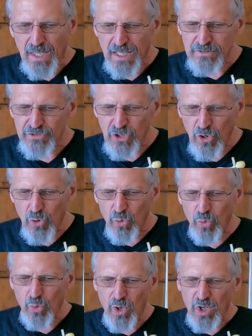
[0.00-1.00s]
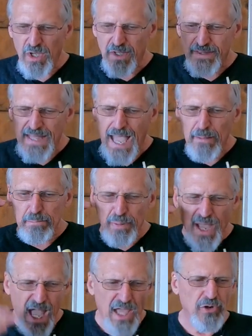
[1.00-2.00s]
And so that
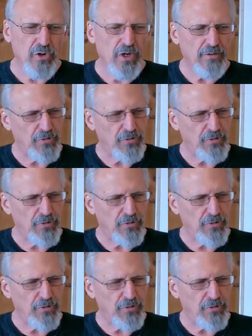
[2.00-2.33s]
pattern,